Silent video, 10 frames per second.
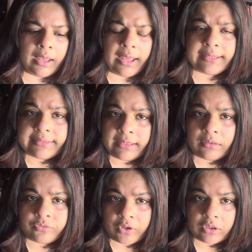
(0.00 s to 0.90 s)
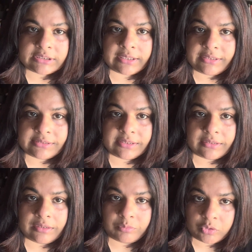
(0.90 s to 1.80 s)
And then, of course, there is
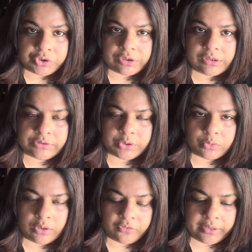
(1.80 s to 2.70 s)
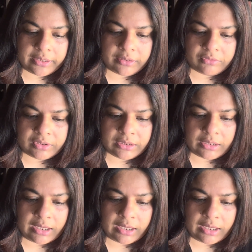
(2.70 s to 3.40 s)
the emotional toll of caregiving.